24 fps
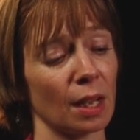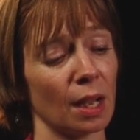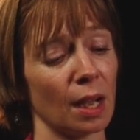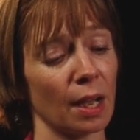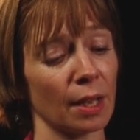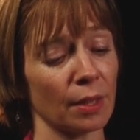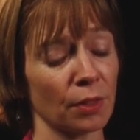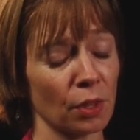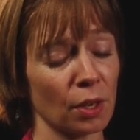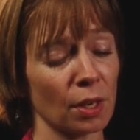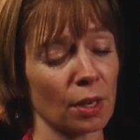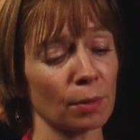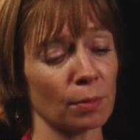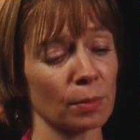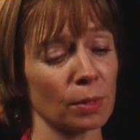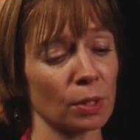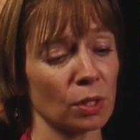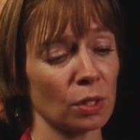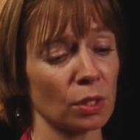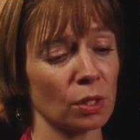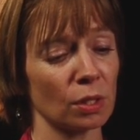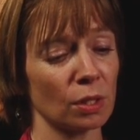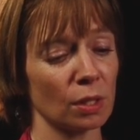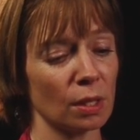"I thought I
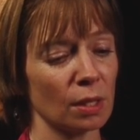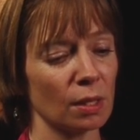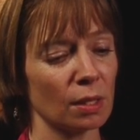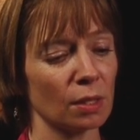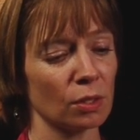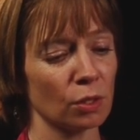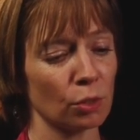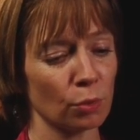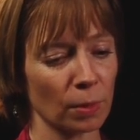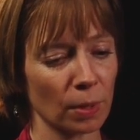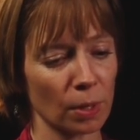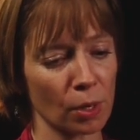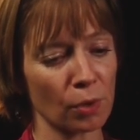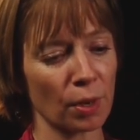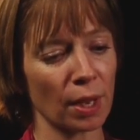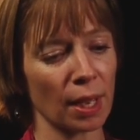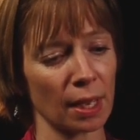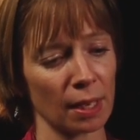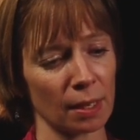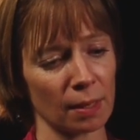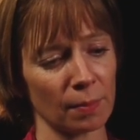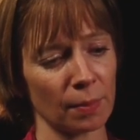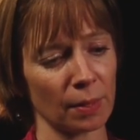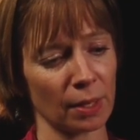was doing
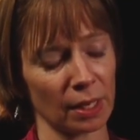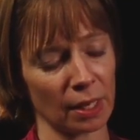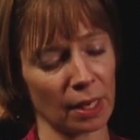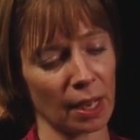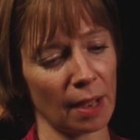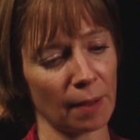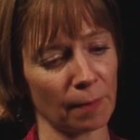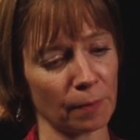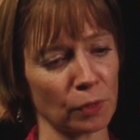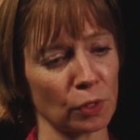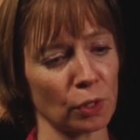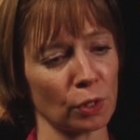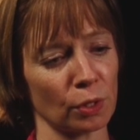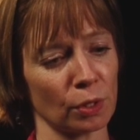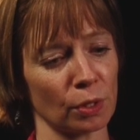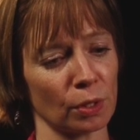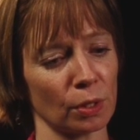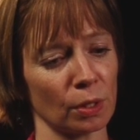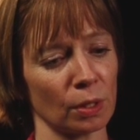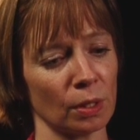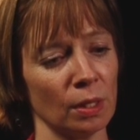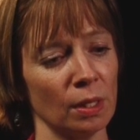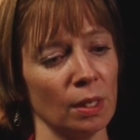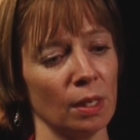okay, but
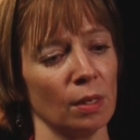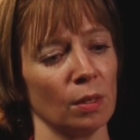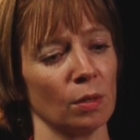after